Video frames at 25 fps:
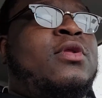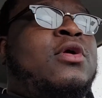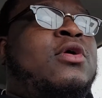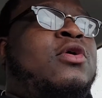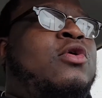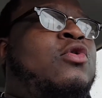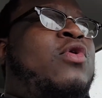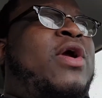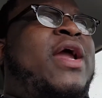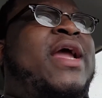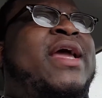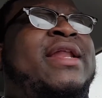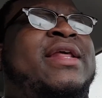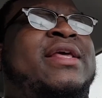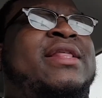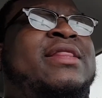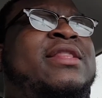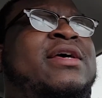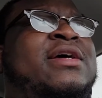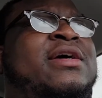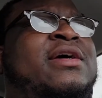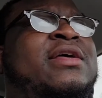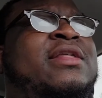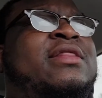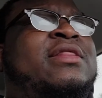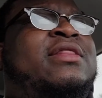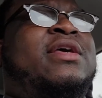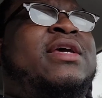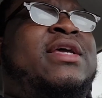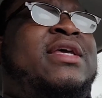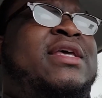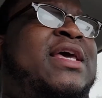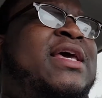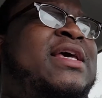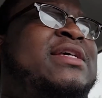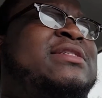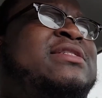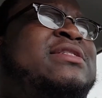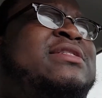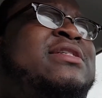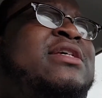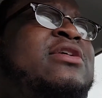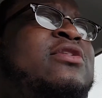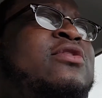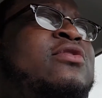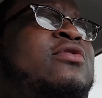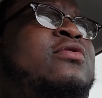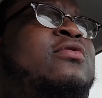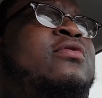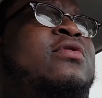granted, the guests
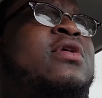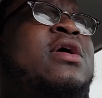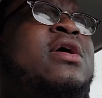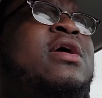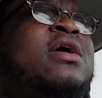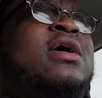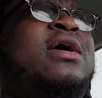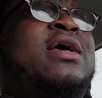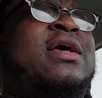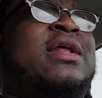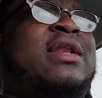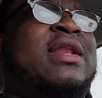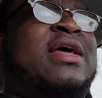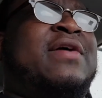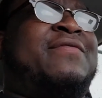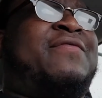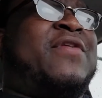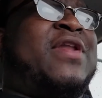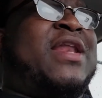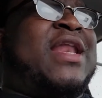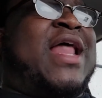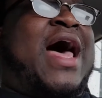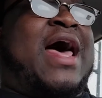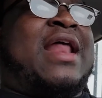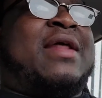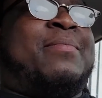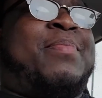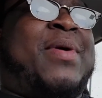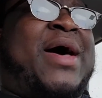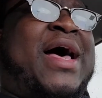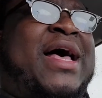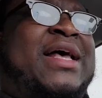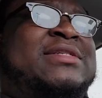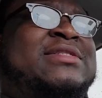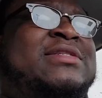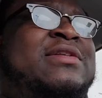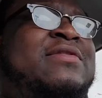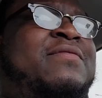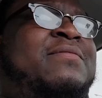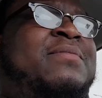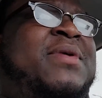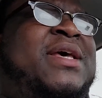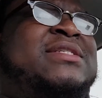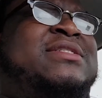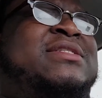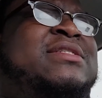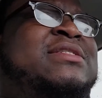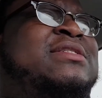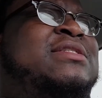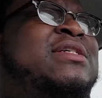still, left a lot of positive
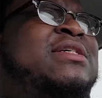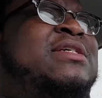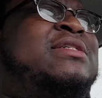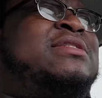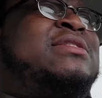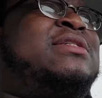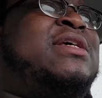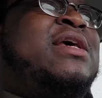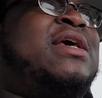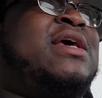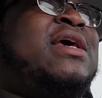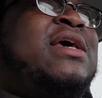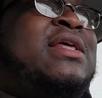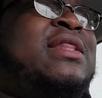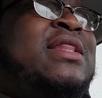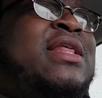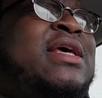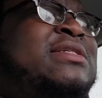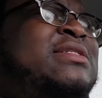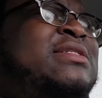messages. They